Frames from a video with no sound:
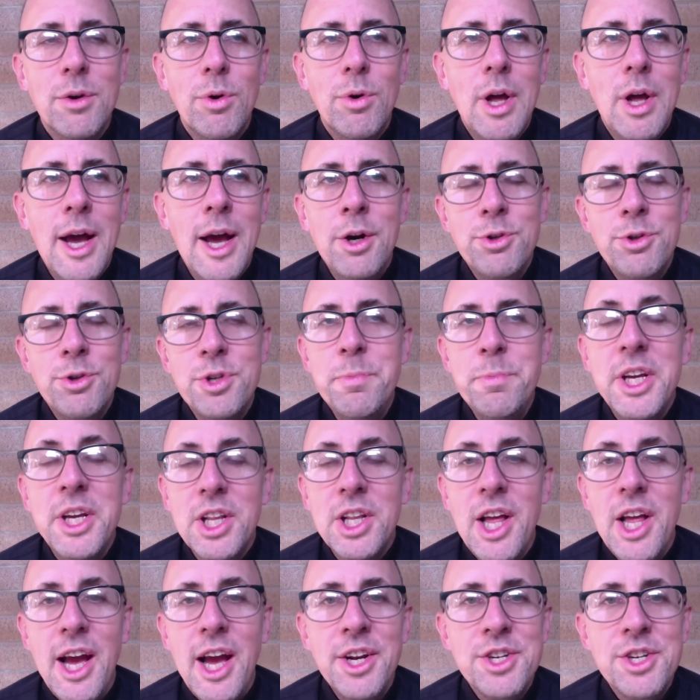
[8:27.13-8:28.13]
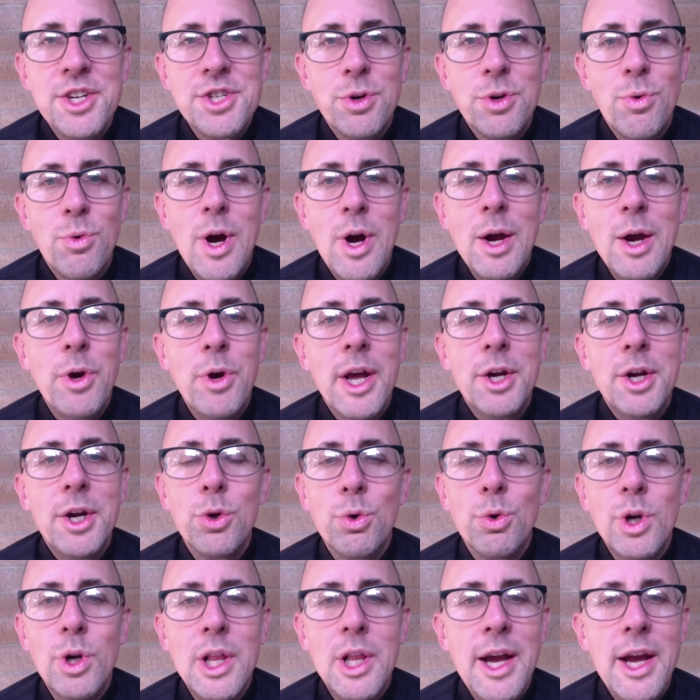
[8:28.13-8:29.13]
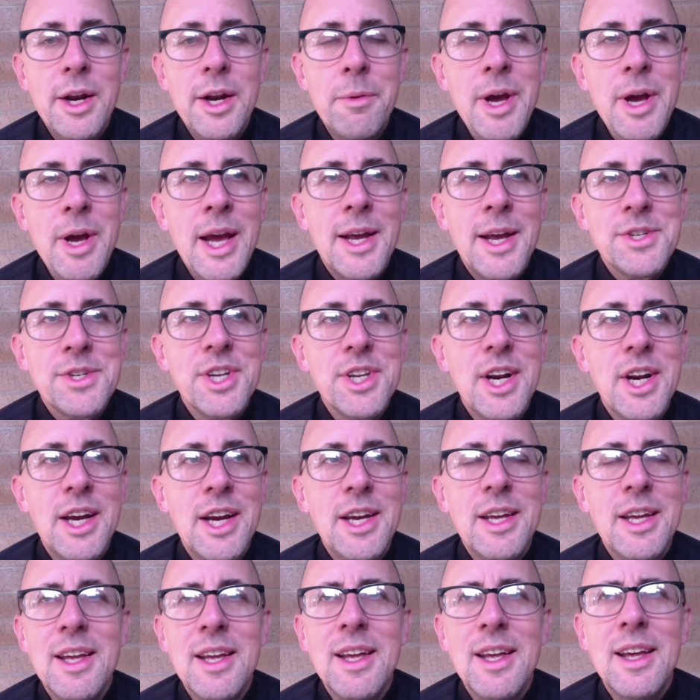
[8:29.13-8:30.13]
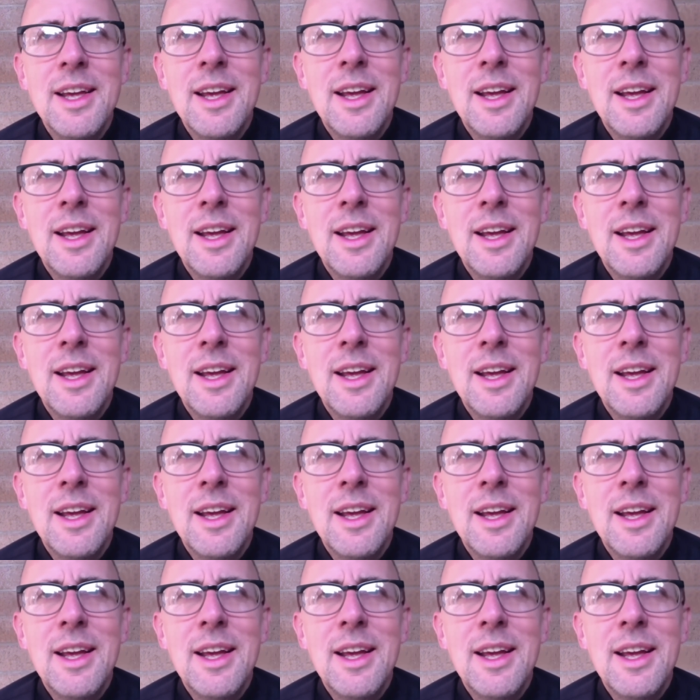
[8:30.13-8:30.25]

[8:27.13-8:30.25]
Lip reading: well, I don't speak Latin, so why would I go to a Latin Mass? And I